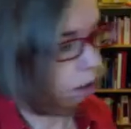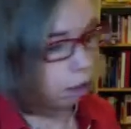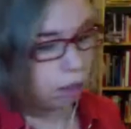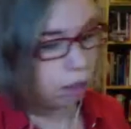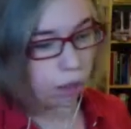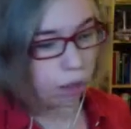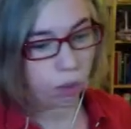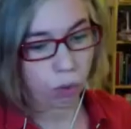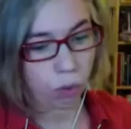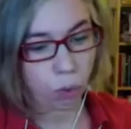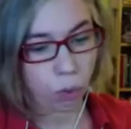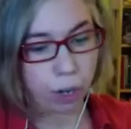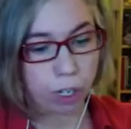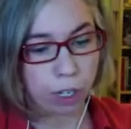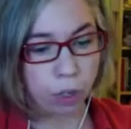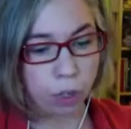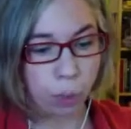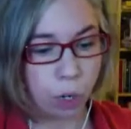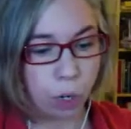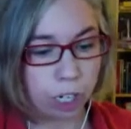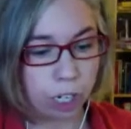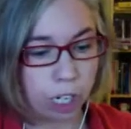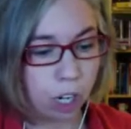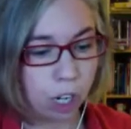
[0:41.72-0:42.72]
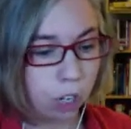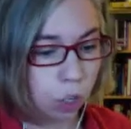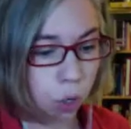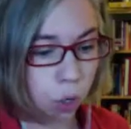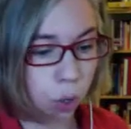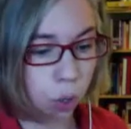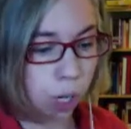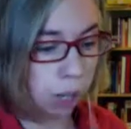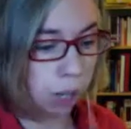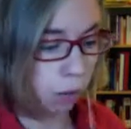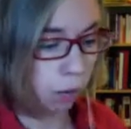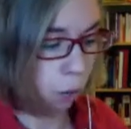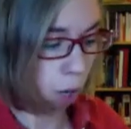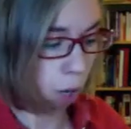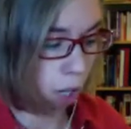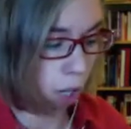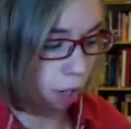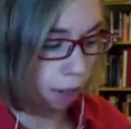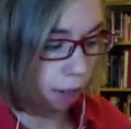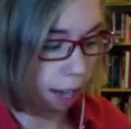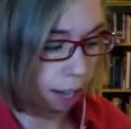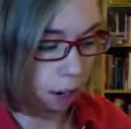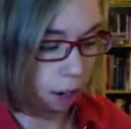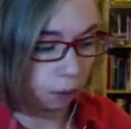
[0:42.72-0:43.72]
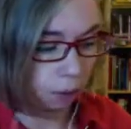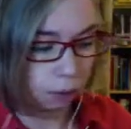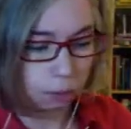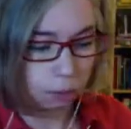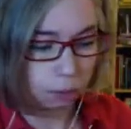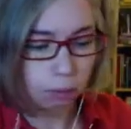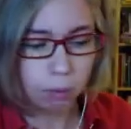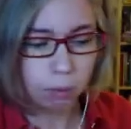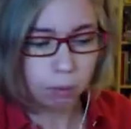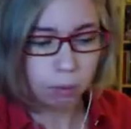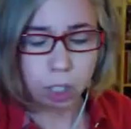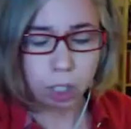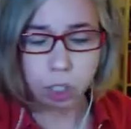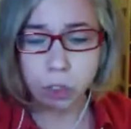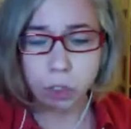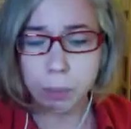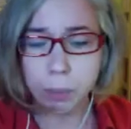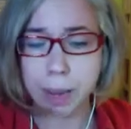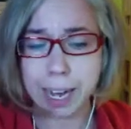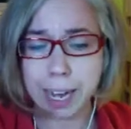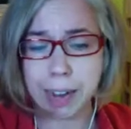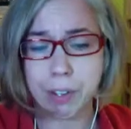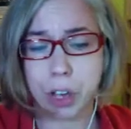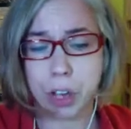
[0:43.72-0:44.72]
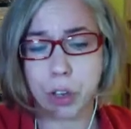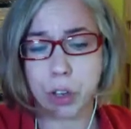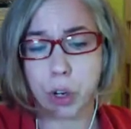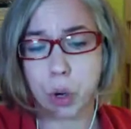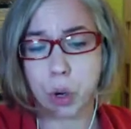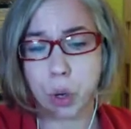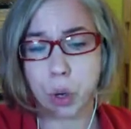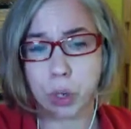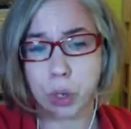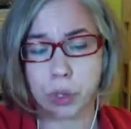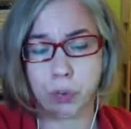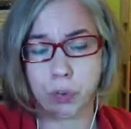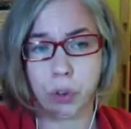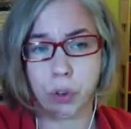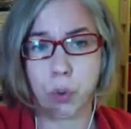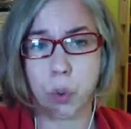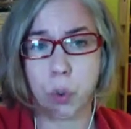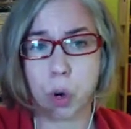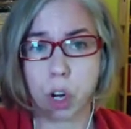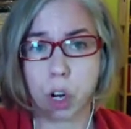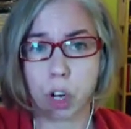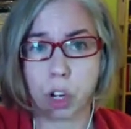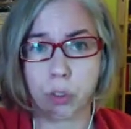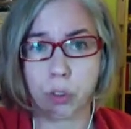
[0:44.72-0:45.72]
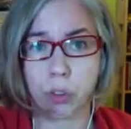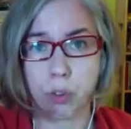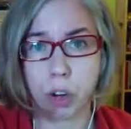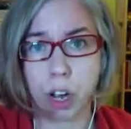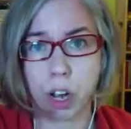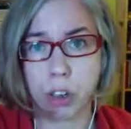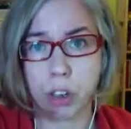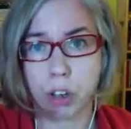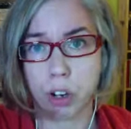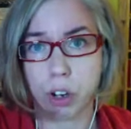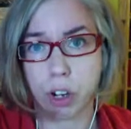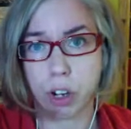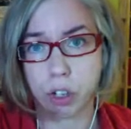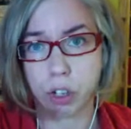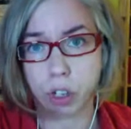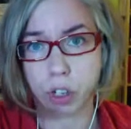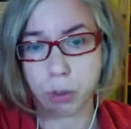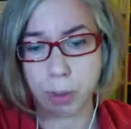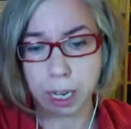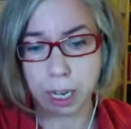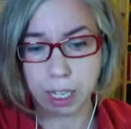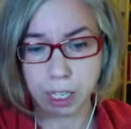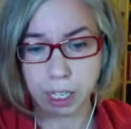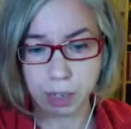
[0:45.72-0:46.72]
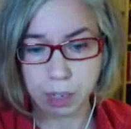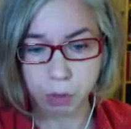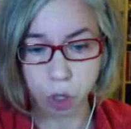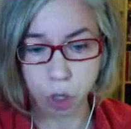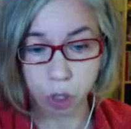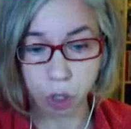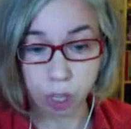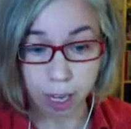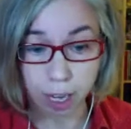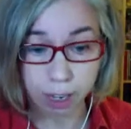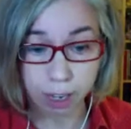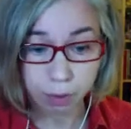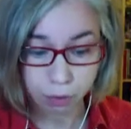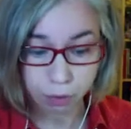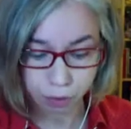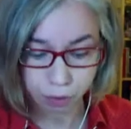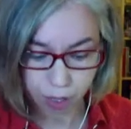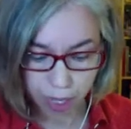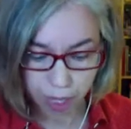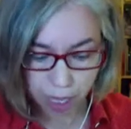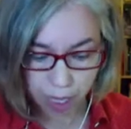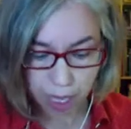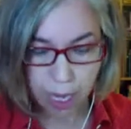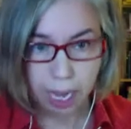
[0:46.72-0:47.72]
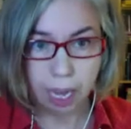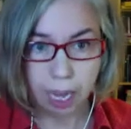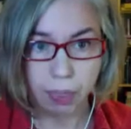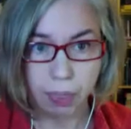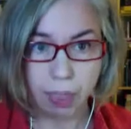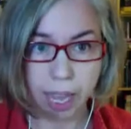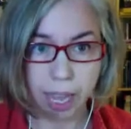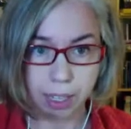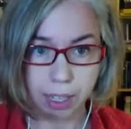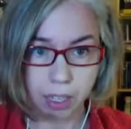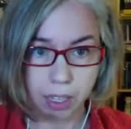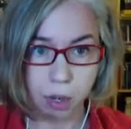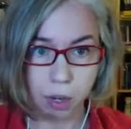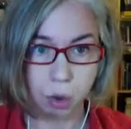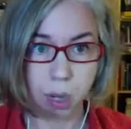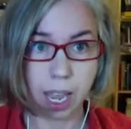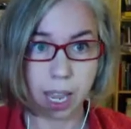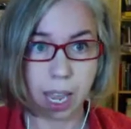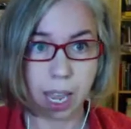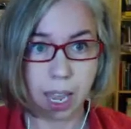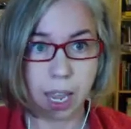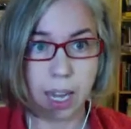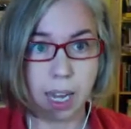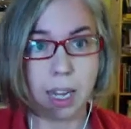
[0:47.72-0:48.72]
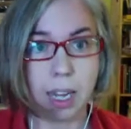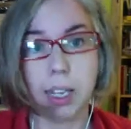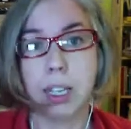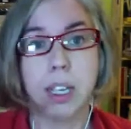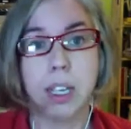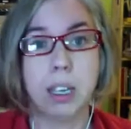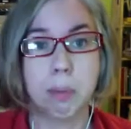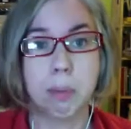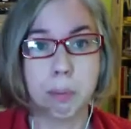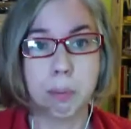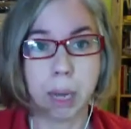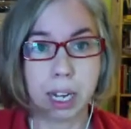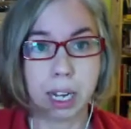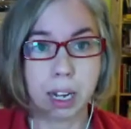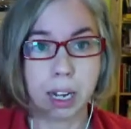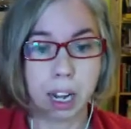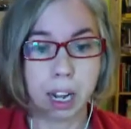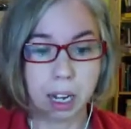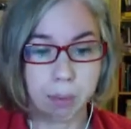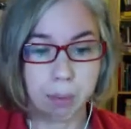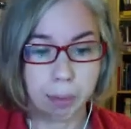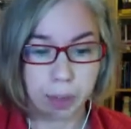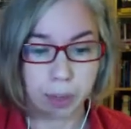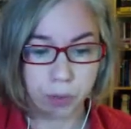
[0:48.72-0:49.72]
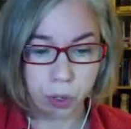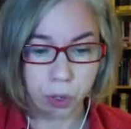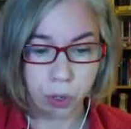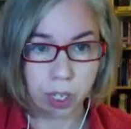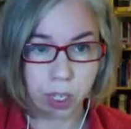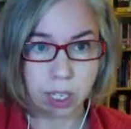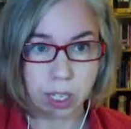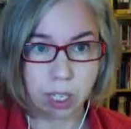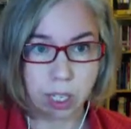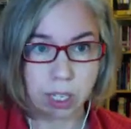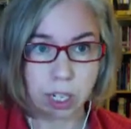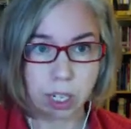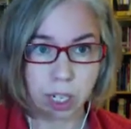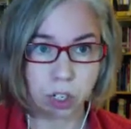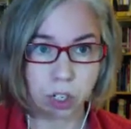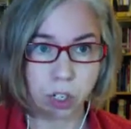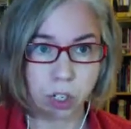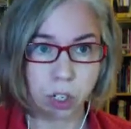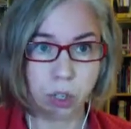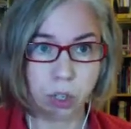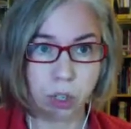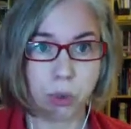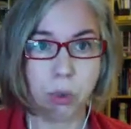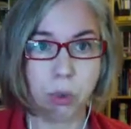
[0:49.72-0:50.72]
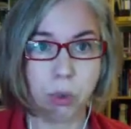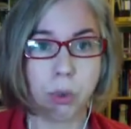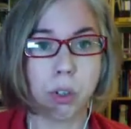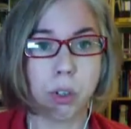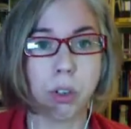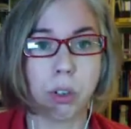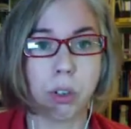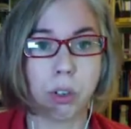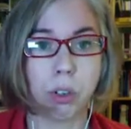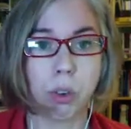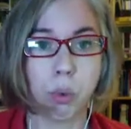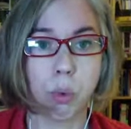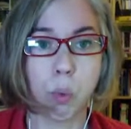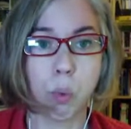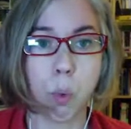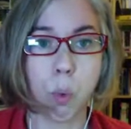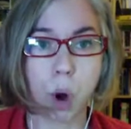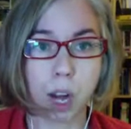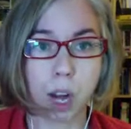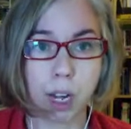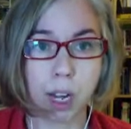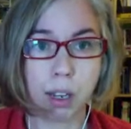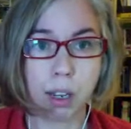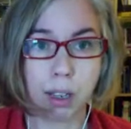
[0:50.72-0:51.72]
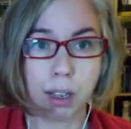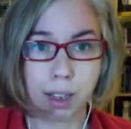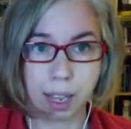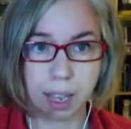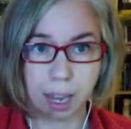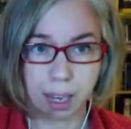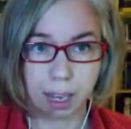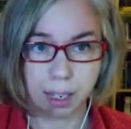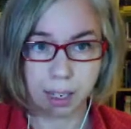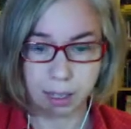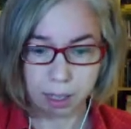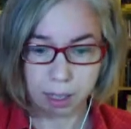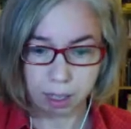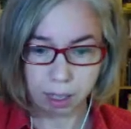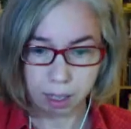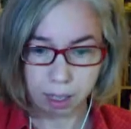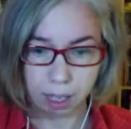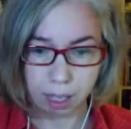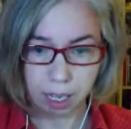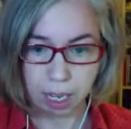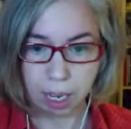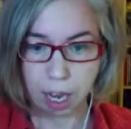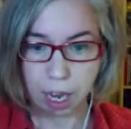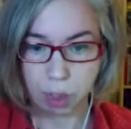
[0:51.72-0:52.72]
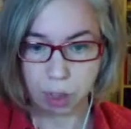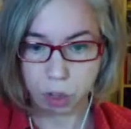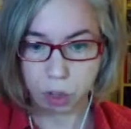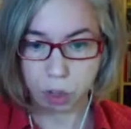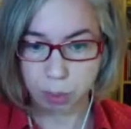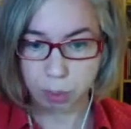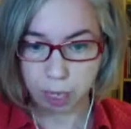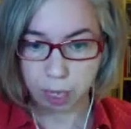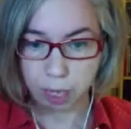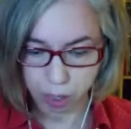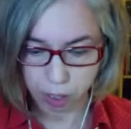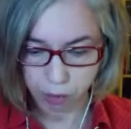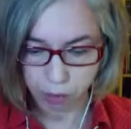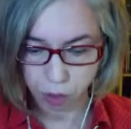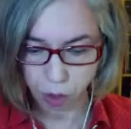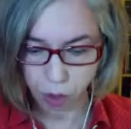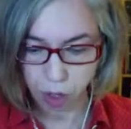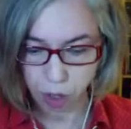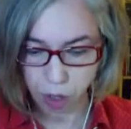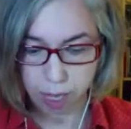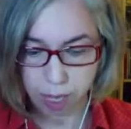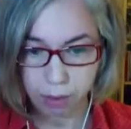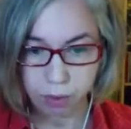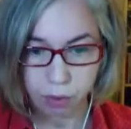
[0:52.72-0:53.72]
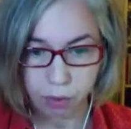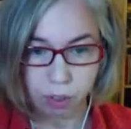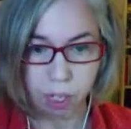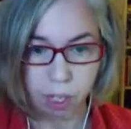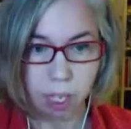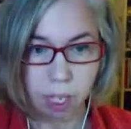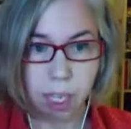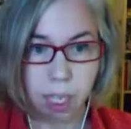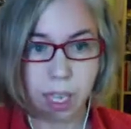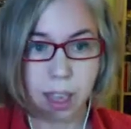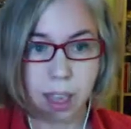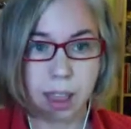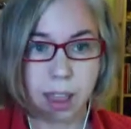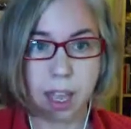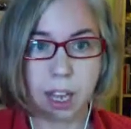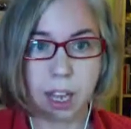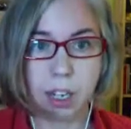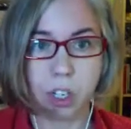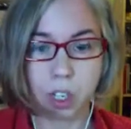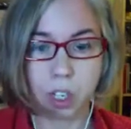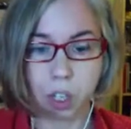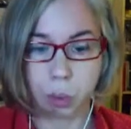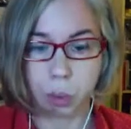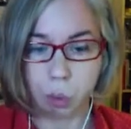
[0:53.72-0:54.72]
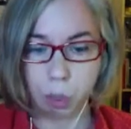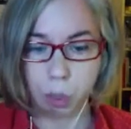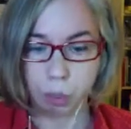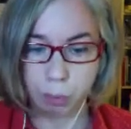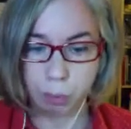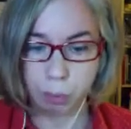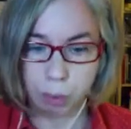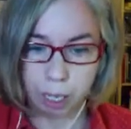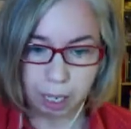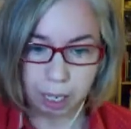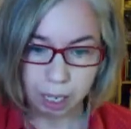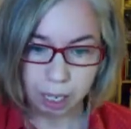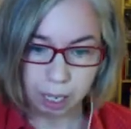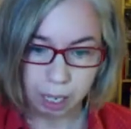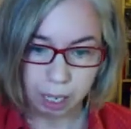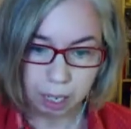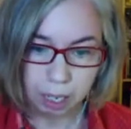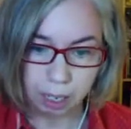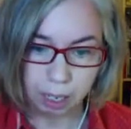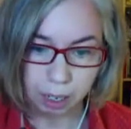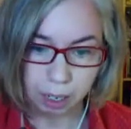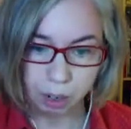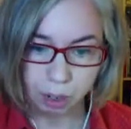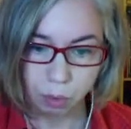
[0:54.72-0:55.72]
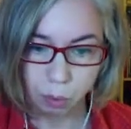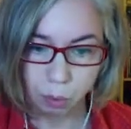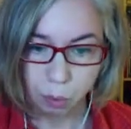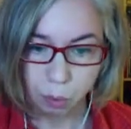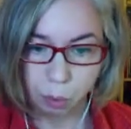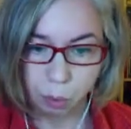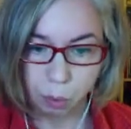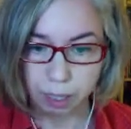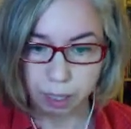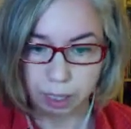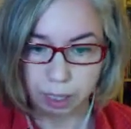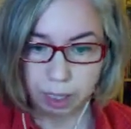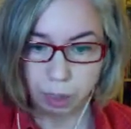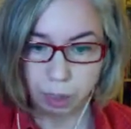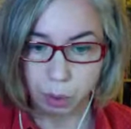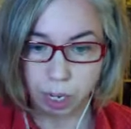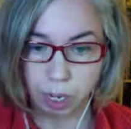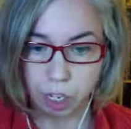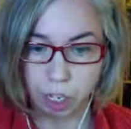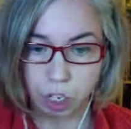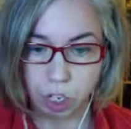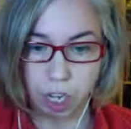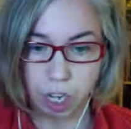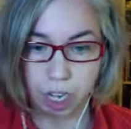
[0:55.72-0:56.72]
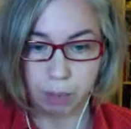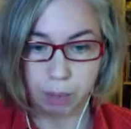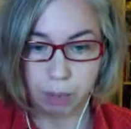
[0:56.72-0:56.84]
when you're working on your creative work. Now, you may have other goals for work or for other domains of your life, and that's okay. But if you can stick to one thing in other domains of your life, then you will be in really great shape.